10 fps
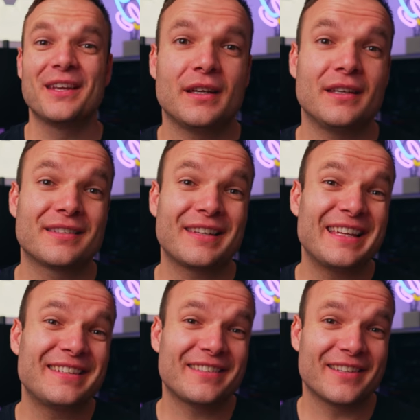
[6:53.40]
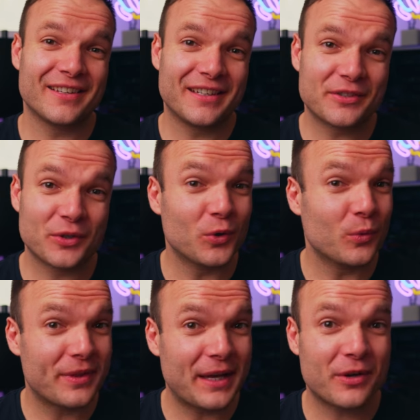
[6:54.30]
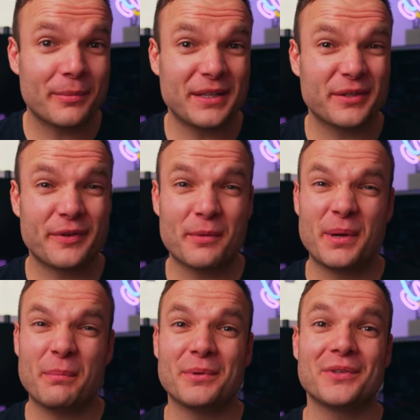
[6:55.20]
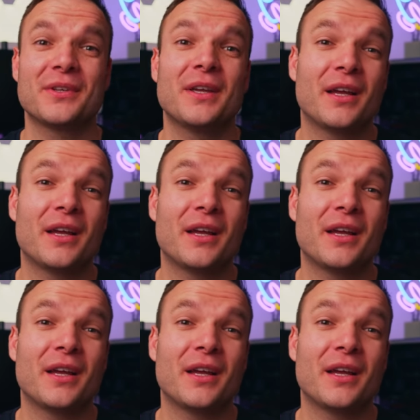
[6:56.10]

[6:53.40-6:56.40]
In its latest earnings call, without committing to firm numbers,